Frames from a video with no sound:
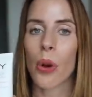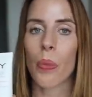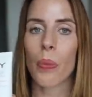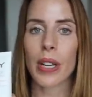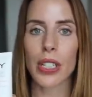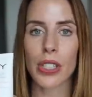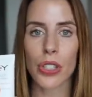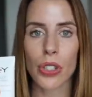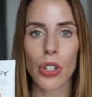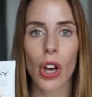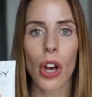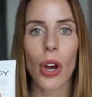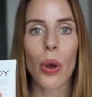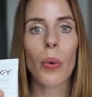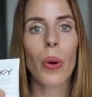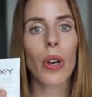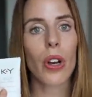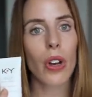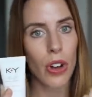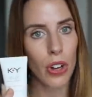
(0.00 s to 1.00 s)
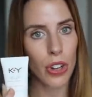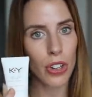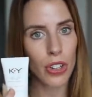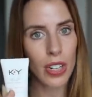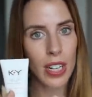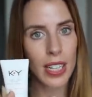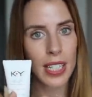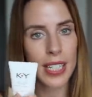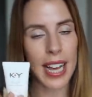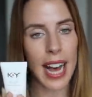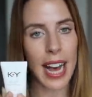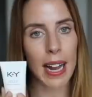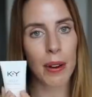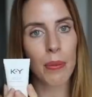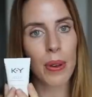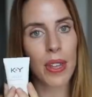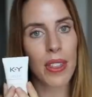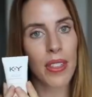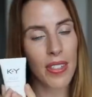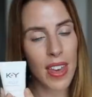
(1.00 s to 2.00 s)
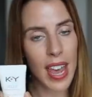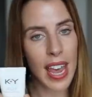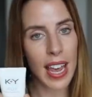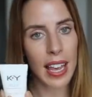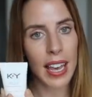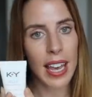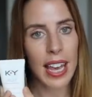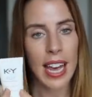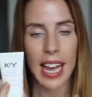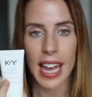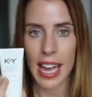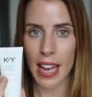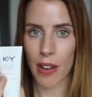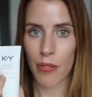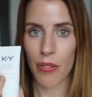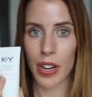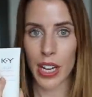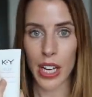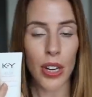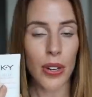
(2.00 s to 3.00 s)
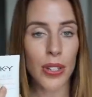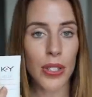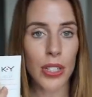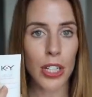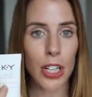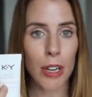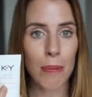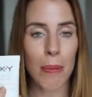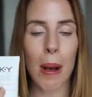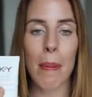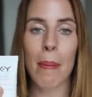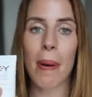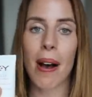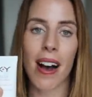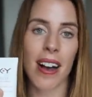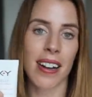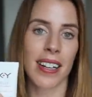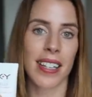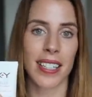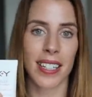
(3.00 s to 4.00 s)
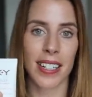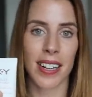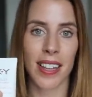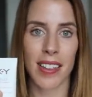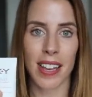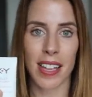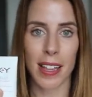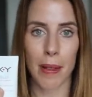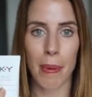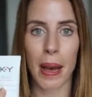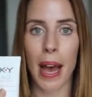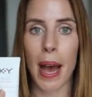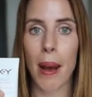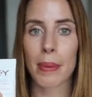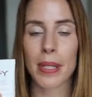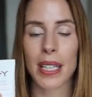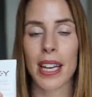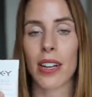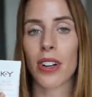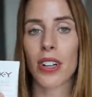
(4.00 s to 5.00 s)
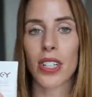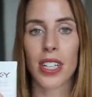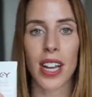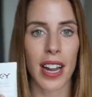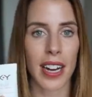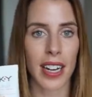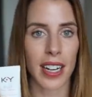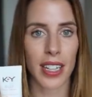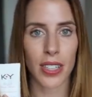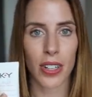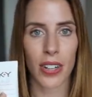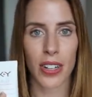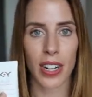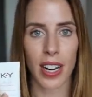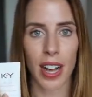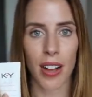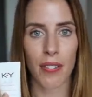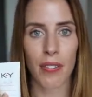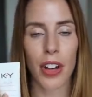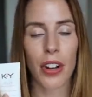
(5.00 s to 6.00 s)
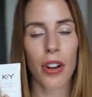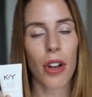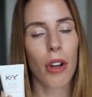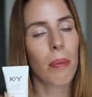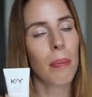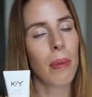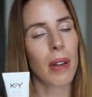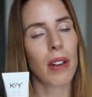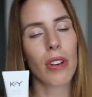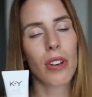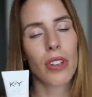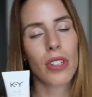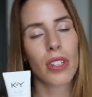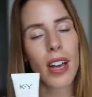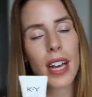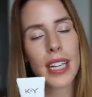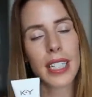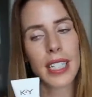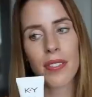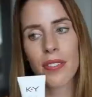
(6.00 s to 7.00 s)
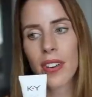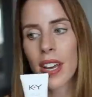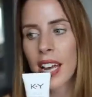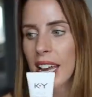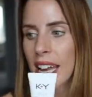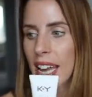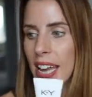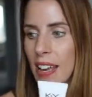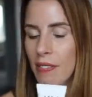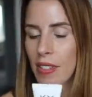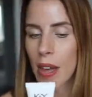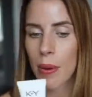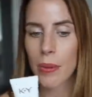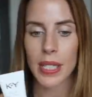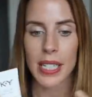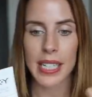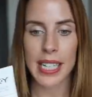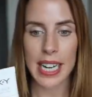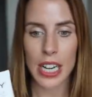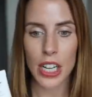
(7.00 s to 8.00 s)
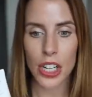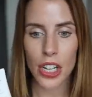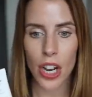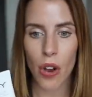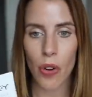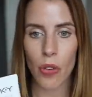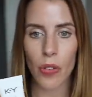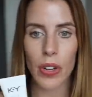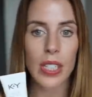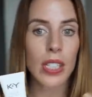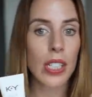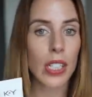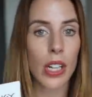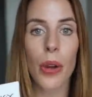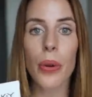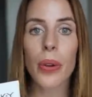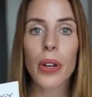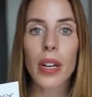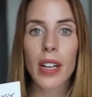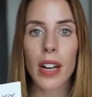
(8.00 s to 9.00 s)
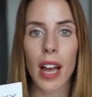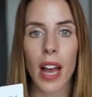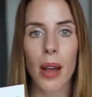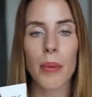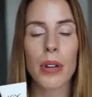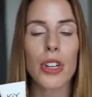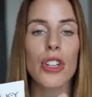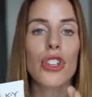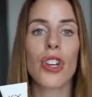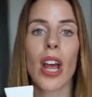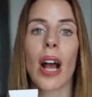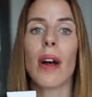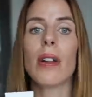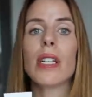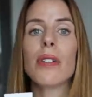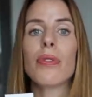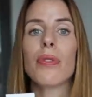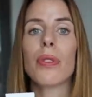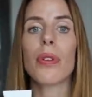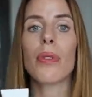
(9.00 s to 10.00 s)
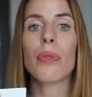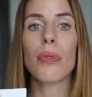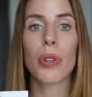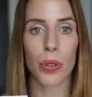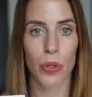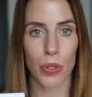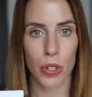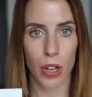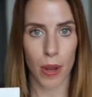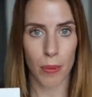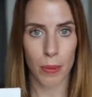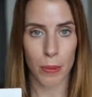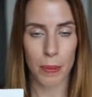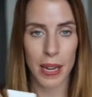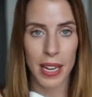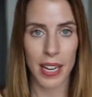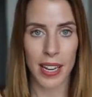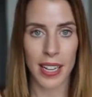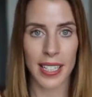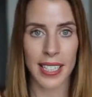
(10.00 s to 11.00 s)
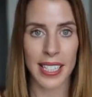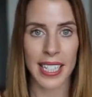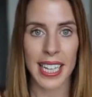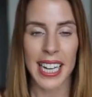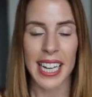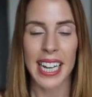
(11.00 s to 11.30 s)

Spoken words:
we're so conscious that we think if we use lube, our partner's going to think that perhaps they're not turning us on enough. And oh my gosh, guys, if there was a t-shirt or a slogan, I would shout it from the rooftops, because